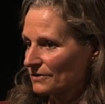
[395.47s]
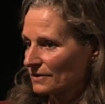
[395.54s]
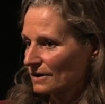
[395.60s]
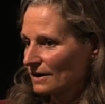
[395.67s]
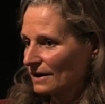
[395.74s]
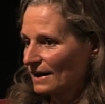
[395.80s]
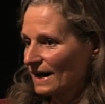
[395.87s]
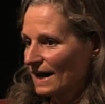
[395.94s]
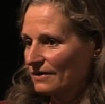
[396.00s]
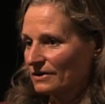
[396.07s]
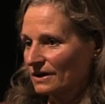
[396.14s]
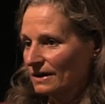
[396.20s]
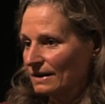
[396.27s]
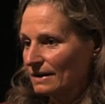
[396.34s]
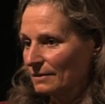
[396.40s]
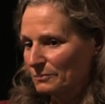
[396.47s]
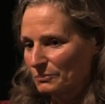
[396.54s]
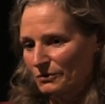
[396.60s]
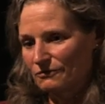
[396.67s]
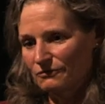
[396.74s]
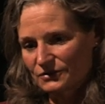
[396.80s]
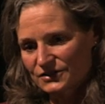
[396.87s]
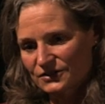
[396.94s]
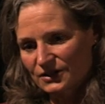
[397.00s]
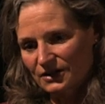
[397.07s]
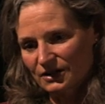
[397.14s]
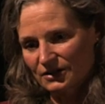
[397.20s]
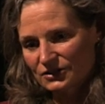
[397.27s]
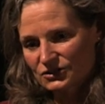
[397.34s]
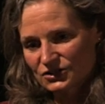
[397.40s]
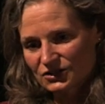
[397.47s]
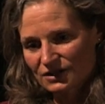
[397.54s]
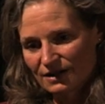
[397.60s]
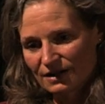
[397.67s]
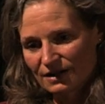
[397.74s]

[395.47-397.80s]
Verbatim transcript: than having a lump of research